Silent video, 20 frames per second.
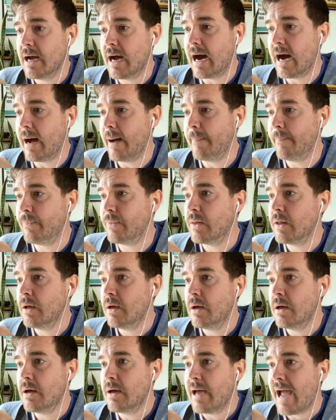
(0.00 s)
And
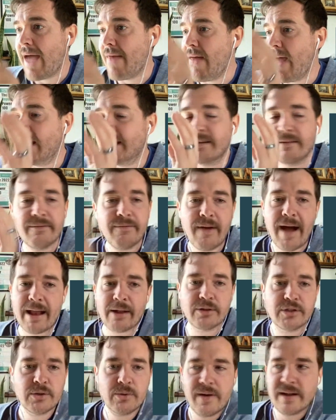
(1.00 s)
then
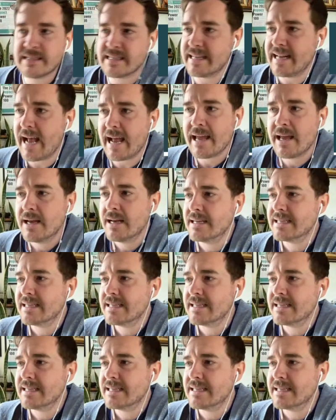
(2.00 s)
final two events of the day,